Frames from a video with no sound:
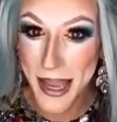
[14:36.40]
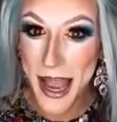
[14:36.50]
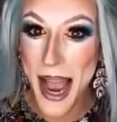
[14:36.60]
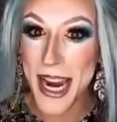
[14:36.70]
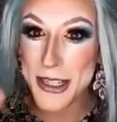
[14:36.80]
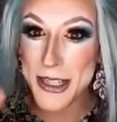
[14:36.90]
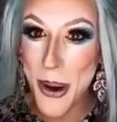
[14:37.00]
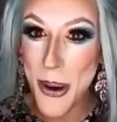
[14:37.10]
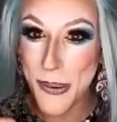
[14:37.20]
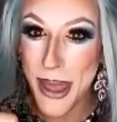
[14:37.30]
I
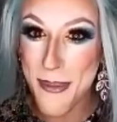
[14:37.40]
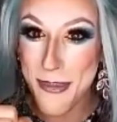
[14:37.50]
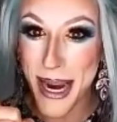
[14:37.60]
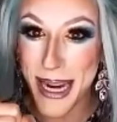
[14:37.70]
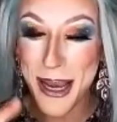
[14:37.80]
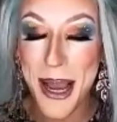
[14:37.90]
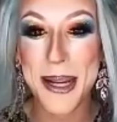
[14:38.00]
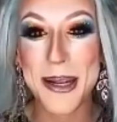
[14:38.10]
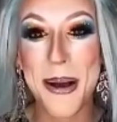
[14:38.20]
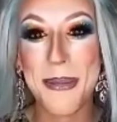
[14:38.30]
know
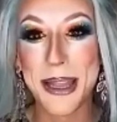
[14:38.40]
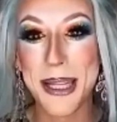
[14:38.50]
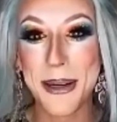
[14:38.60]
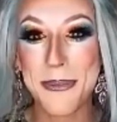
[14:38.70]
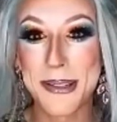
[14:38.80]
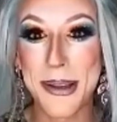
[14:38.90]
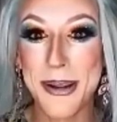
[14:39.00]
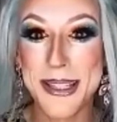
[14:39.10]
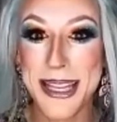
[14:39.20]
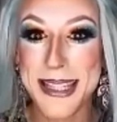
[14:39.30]
my therapist
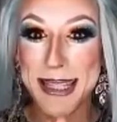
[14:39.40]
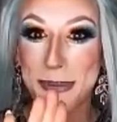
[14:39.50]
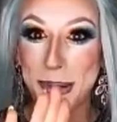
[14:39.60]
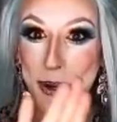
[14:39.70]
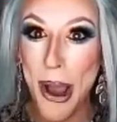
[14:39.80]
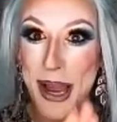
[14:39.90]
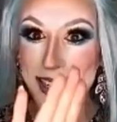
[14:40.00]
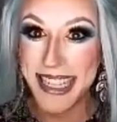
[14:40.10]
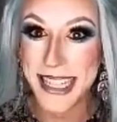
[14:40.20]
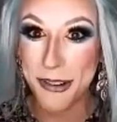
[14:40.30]
always says, we're not
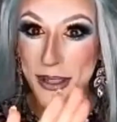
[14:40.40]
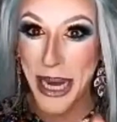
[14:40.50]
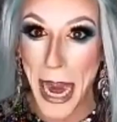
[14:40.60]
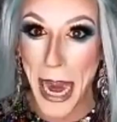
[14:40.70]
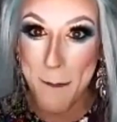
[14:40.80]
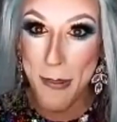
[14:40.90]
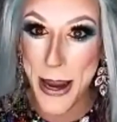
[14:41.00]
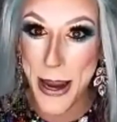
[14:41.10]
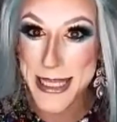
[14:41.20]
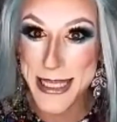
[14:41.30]
here for camp
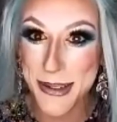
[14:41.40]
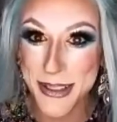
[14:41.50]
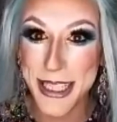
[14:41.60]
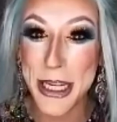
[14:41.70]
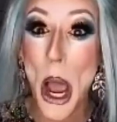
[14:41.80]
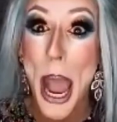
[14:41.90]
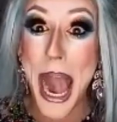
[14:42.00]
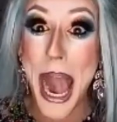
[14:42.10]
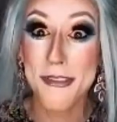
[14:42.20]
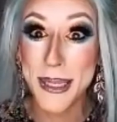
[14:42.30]
positivity. Not
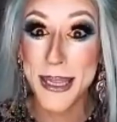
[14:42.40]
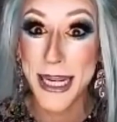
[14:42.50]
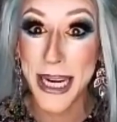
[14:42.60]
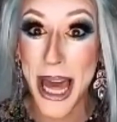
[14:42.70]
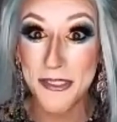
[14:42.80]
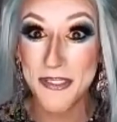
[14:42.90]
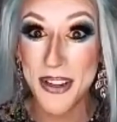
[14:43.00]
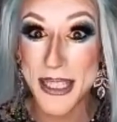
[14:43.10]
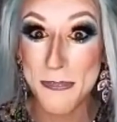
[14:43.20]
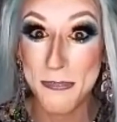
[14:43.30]
everything in life
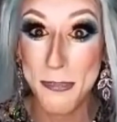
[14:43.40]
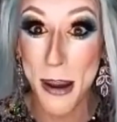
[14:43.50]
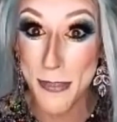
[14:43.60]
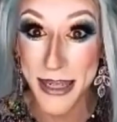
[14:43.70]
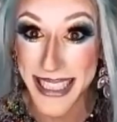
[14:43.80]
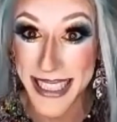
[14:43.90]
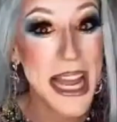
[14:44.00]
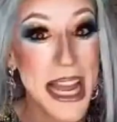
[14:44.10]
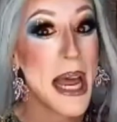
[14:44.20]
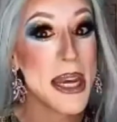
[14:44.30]
is bubbly.
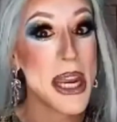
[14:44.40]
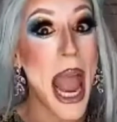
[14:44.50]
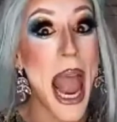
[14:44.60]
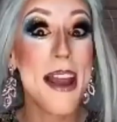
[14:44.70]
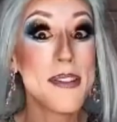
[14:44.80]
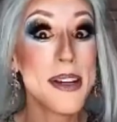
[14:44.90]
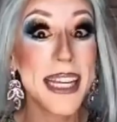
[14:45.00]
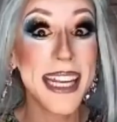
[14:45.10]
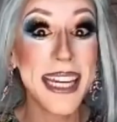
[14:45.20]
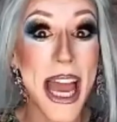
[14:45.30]
Not everything
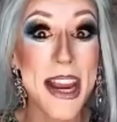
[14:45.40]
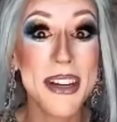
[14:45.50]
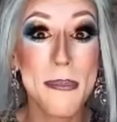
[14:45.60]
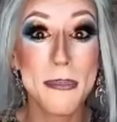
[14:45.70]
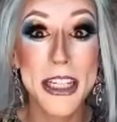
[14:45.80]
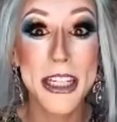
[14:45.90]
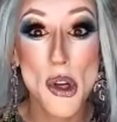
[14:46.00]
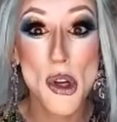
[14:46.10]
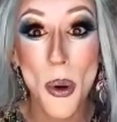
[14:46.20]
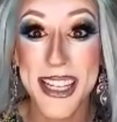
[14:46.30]
in life can be
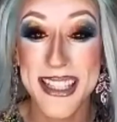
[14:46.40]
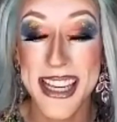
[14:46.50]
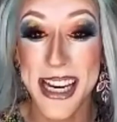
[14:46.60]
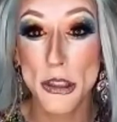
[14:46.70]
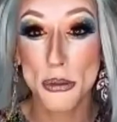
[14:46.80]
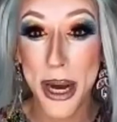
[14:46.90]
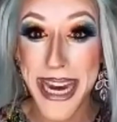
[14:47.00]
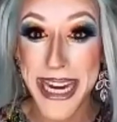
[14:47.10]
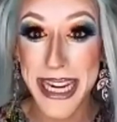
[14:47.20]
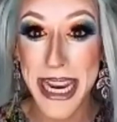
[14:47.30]
joyous and
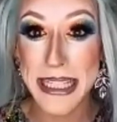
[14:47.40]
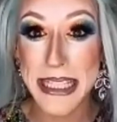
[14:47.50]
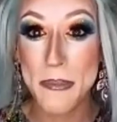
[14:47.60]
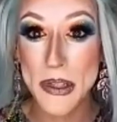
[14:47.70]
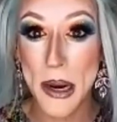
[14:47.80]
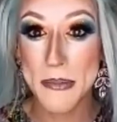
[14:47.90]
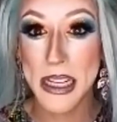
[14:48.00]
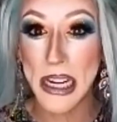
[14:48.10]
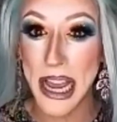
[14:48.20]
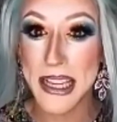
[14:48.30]
great. And sometimes the
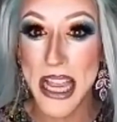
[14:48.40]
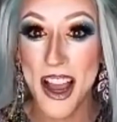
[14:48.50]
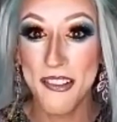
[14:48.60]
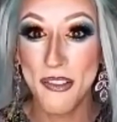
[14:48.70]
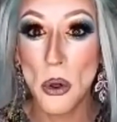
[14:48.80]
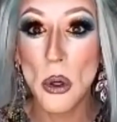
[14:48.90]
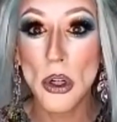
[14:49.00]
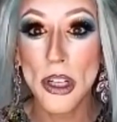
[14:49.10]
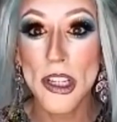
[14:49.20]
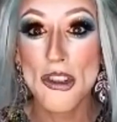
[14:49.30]
glass half full
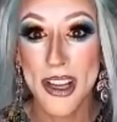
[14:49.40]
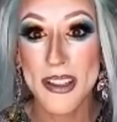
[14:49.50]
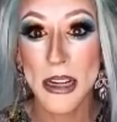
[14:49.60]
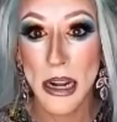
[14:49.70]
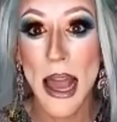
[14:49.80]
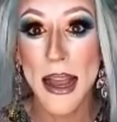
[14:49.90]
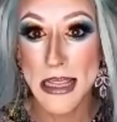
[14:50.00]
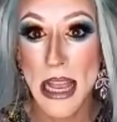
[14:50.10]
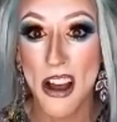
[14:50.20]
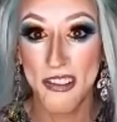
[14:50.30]
is just a glass
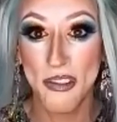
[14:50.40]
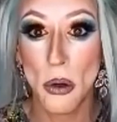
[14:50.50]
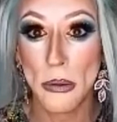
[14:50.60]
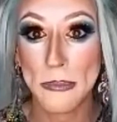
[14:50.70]
half full.